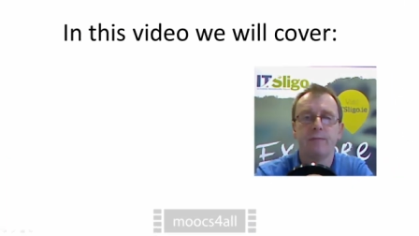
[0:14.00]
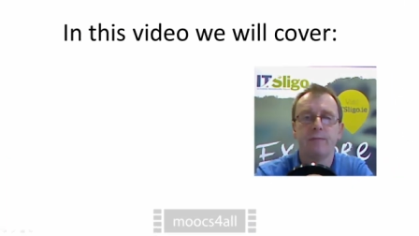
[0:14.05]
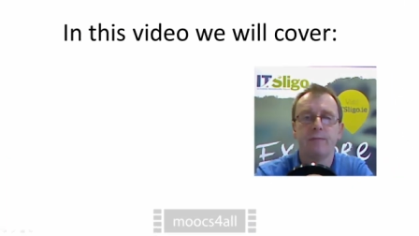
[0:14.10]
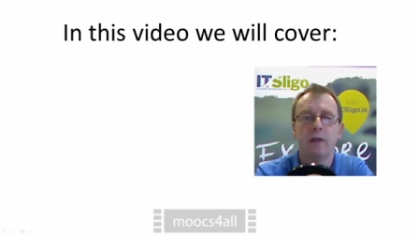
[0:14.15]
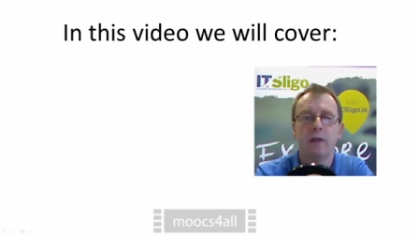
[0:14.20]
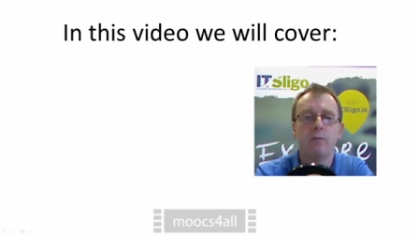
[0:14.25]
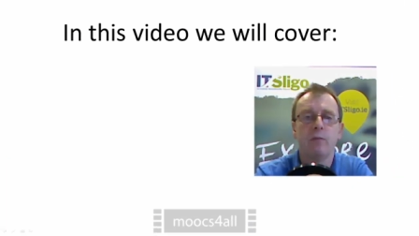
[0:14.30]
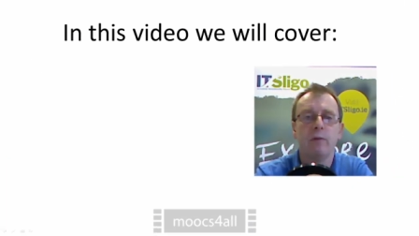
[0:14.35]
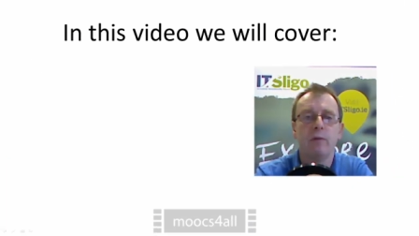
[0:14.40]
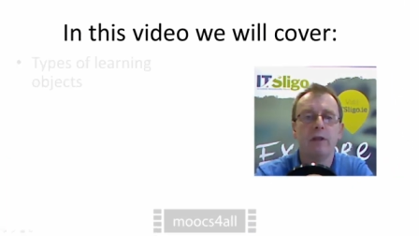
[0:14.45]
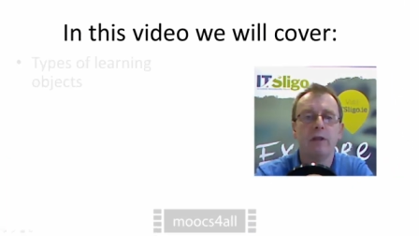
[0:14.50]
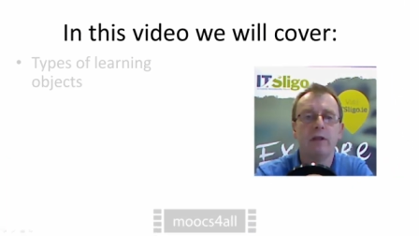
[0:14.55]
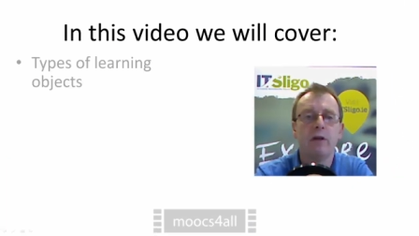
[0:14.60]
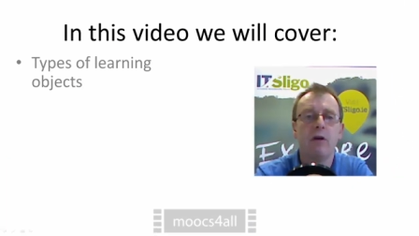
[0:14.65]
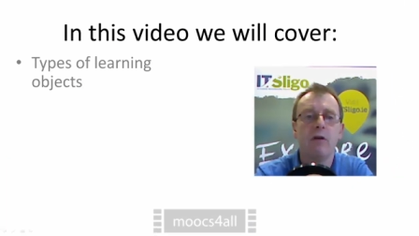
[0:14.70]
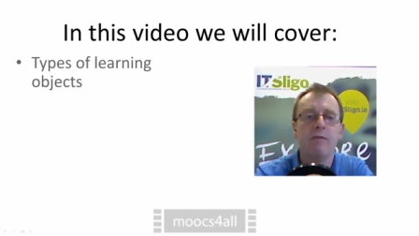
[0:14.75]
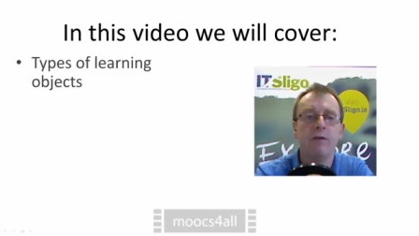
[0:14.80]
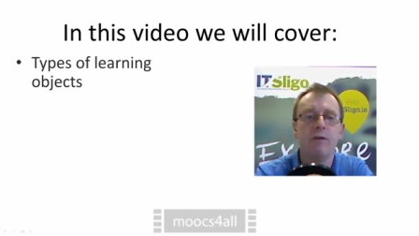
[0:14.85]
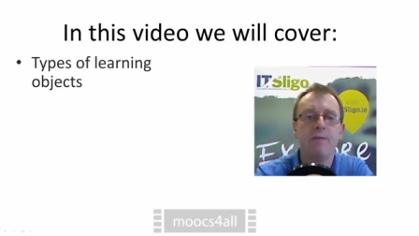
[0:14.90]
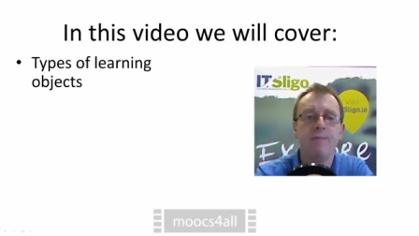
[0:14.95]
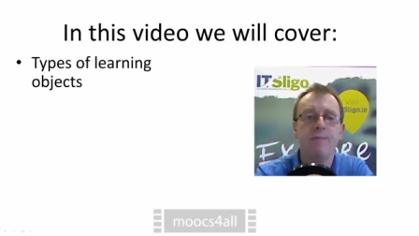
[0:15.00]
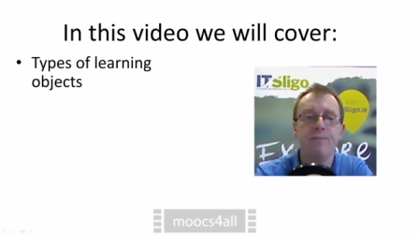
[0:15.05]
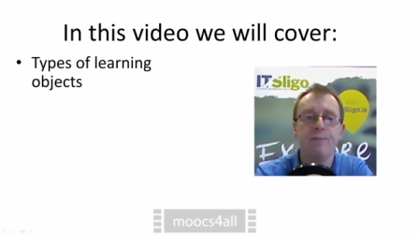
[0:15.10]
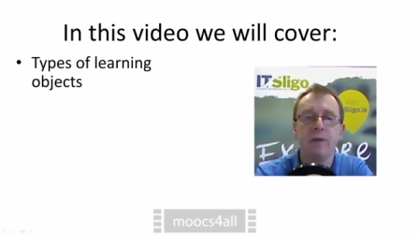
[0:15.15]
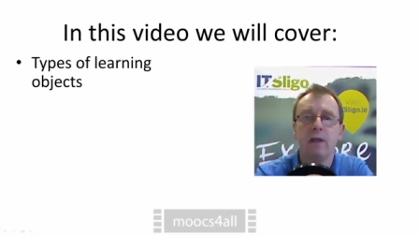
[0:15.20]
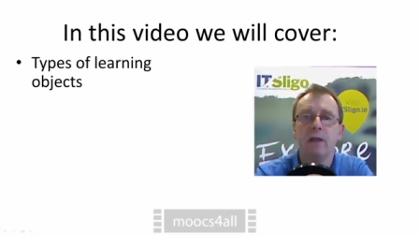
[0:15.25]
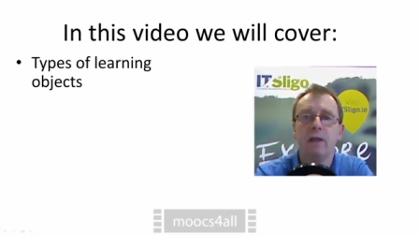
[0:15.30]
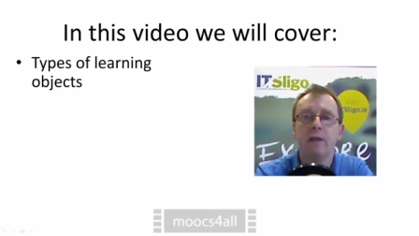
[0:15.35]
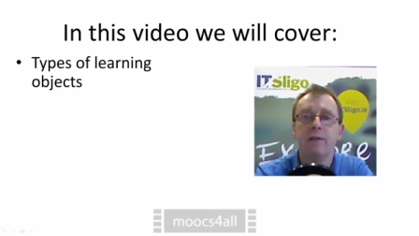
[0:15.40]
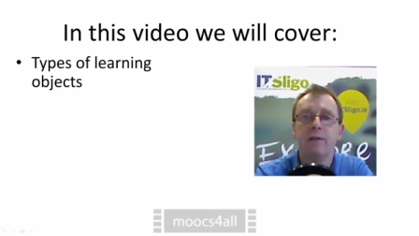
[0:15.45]
and we'll cover
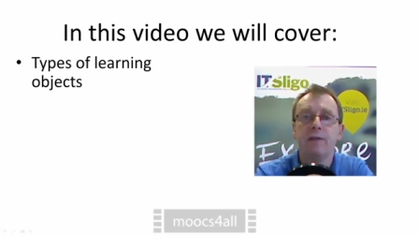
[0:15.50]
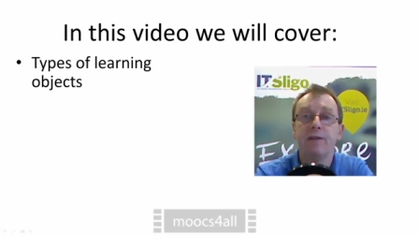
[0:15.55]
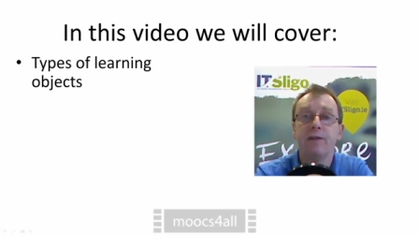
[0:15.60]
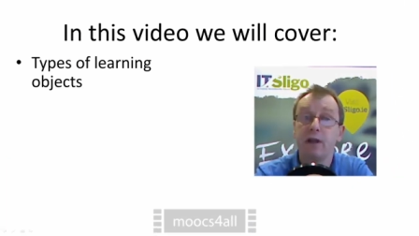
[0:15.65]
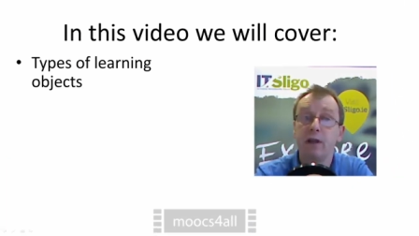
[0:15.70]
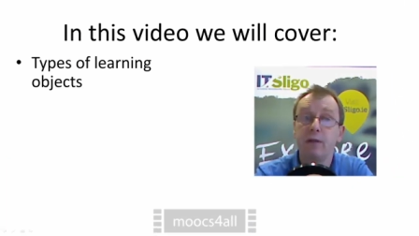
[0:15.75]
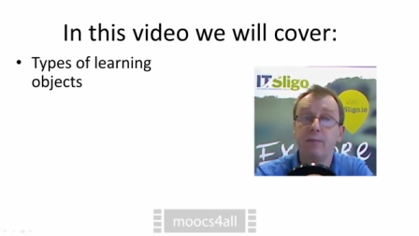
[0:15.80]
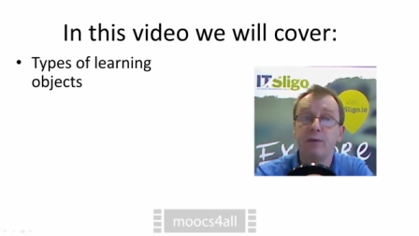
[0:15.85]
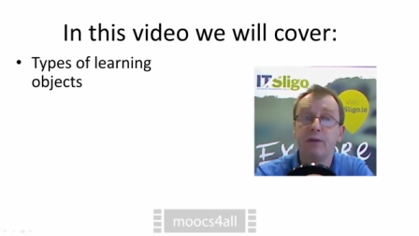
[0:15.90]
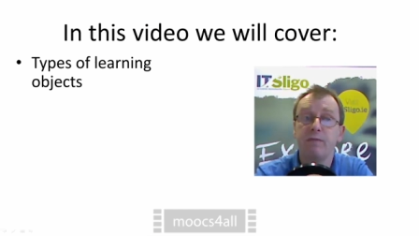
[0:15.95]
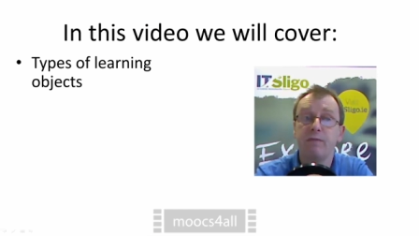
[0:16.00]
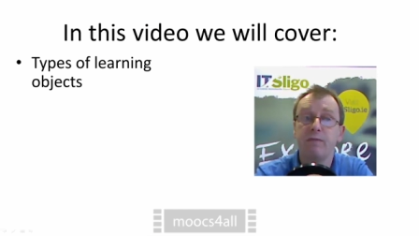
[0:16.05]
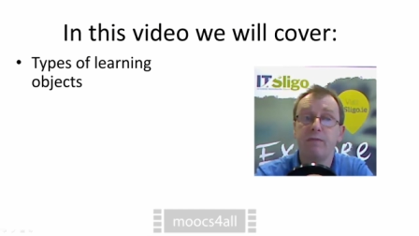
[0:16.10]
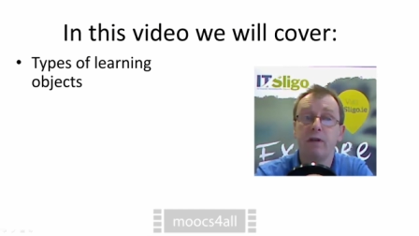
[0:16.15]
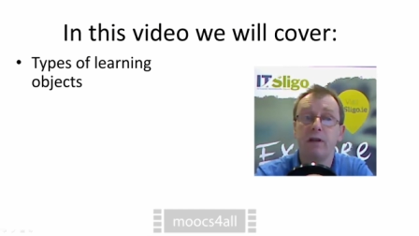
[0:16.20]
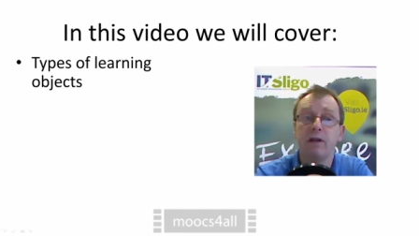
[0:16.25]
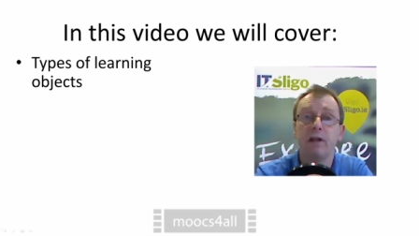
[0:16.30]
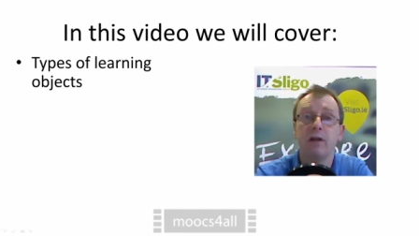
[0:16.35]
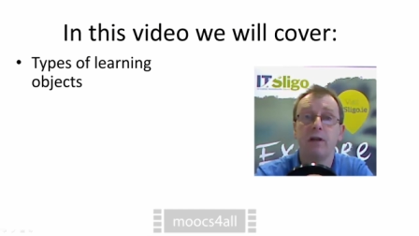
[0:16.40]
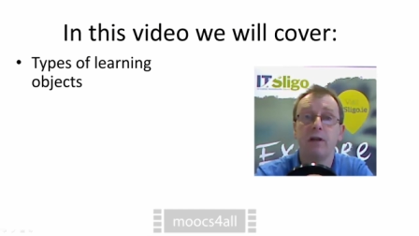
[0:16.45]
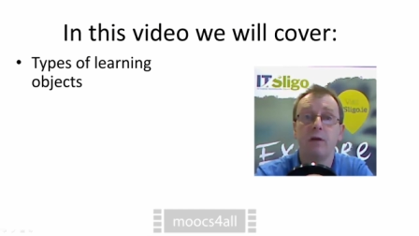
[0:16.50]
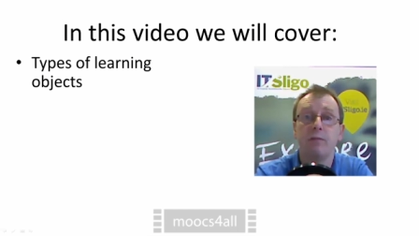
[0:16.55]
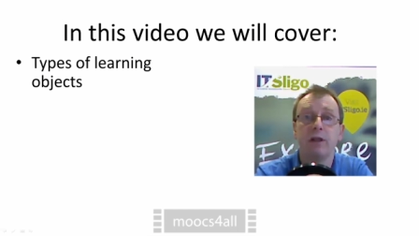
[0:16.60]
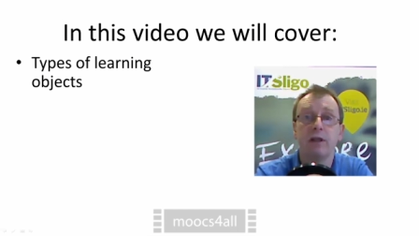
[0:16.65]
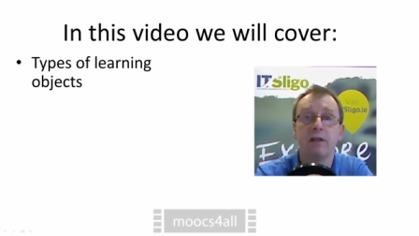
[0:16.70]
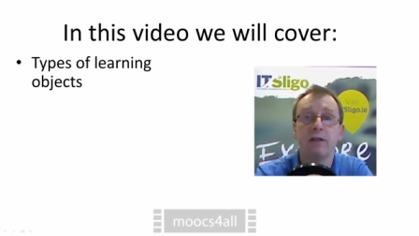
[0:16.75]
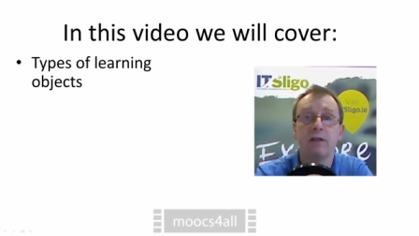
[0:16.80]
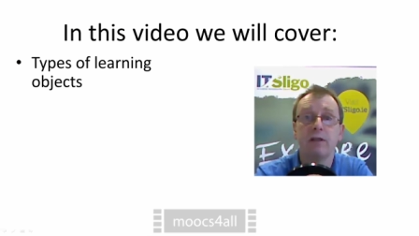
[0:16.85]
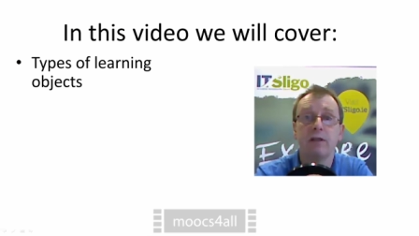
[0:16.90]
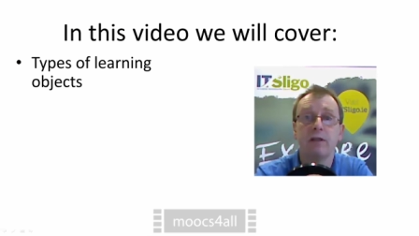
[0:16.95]
the types of learning
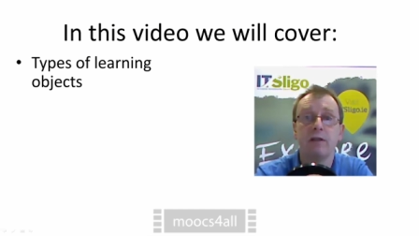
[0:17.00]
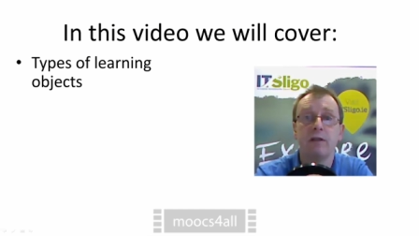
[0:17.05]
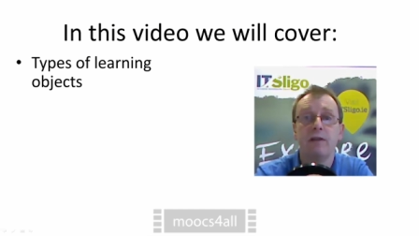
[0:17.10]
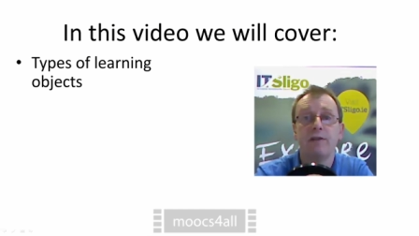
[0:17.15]
objects